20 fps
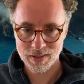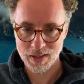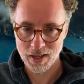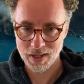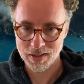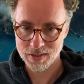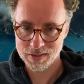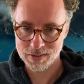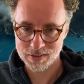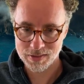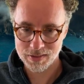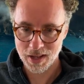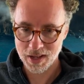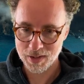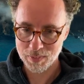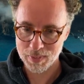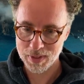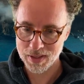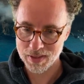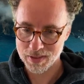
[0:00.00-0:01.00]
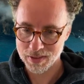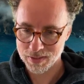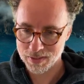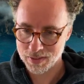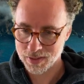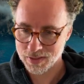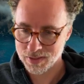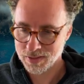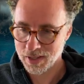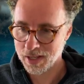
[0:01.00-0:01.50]
And this has kind of been
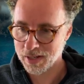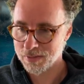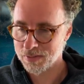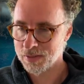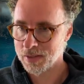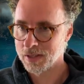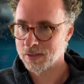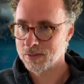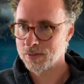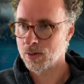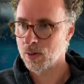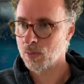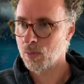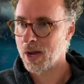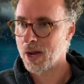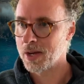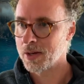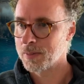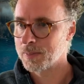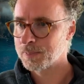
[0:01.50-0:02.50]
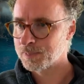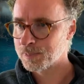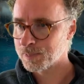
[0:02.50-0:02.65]
the state of things for a while.